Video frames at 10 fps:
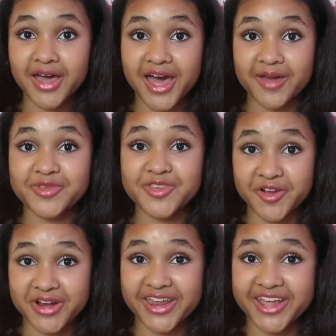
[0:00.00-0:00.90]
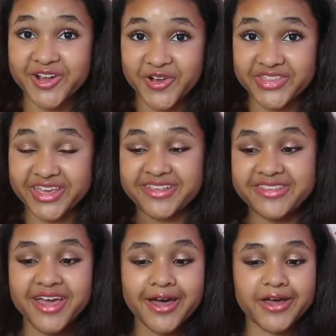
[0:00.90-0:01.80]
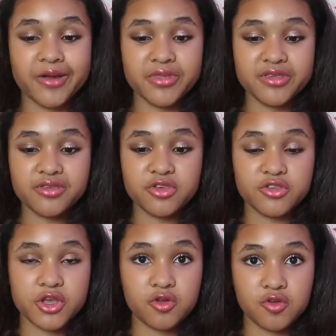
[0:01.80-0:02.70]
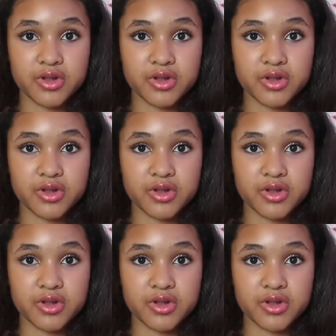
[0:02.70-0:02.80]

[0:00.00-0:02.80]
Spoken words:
I'm so glad I got this. This is just a claw